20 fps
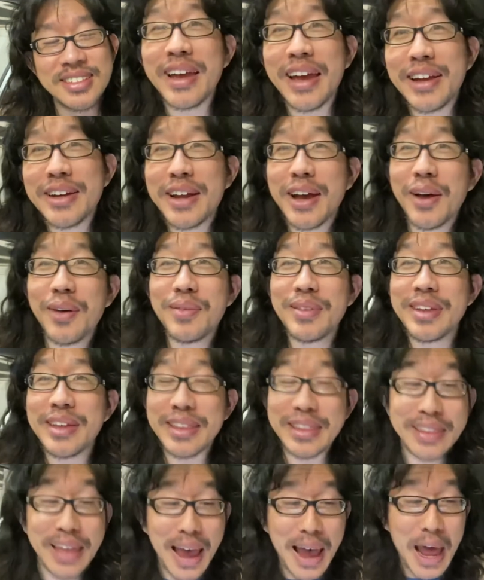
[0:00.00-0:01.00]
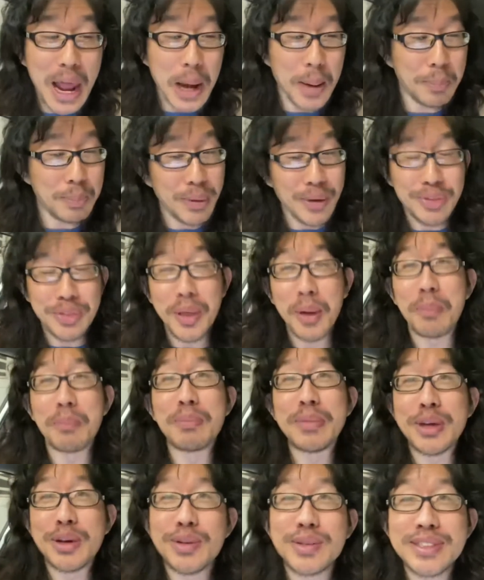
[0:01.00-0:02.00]
And not only that, but the
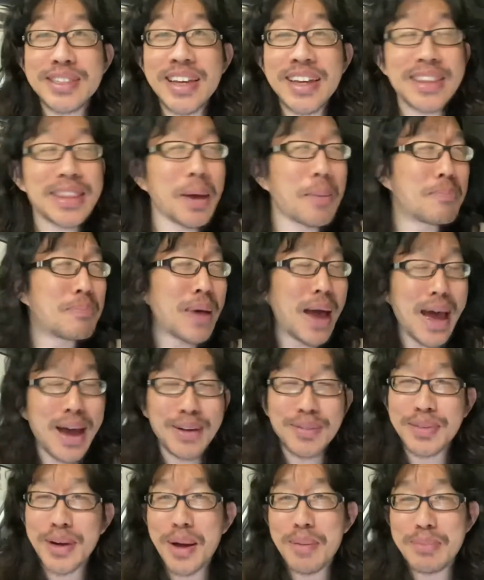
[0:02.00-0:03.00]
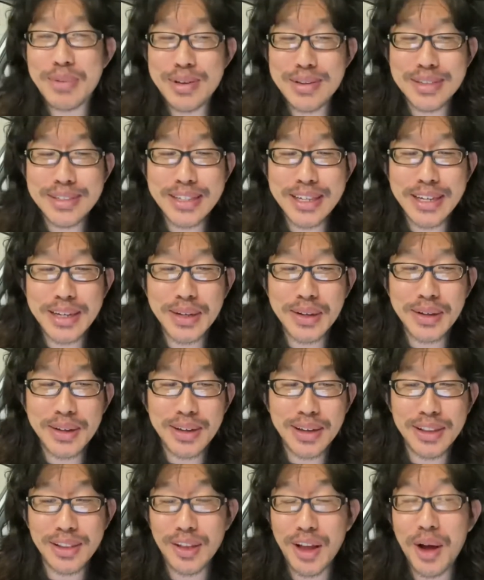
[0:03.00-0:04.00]
music, the background music,
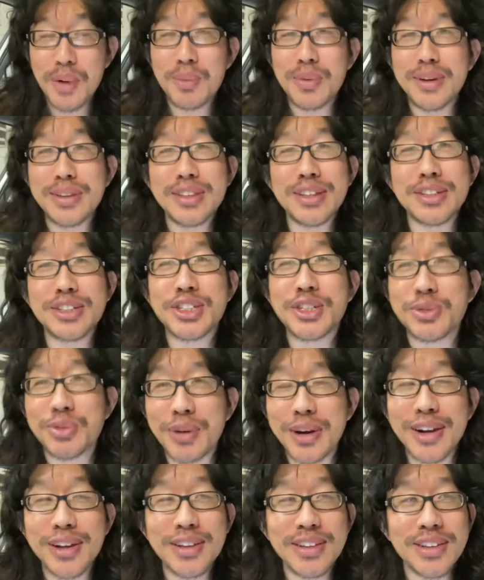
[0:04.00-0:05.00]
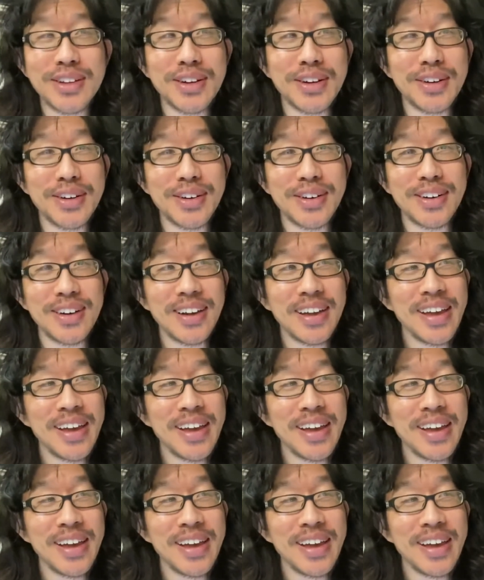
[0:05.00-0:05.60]
along with the trailer,